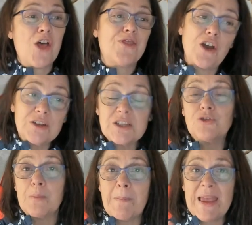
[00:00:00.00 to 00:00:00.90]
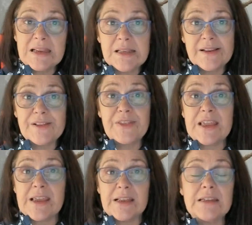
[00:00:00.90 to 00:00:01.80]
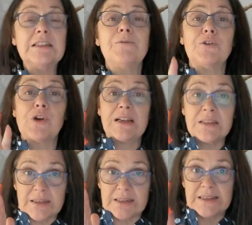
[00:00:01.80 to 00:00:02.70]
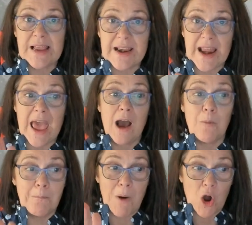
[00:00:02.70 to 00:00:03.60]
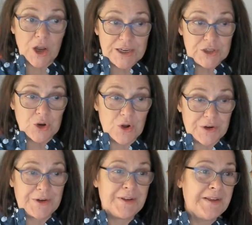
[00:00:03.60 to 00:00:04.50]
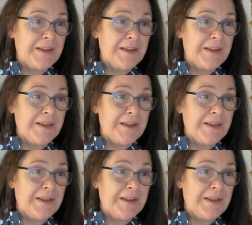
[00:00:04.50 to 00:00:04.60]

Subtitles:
Those are amazing things for us to set our mind on.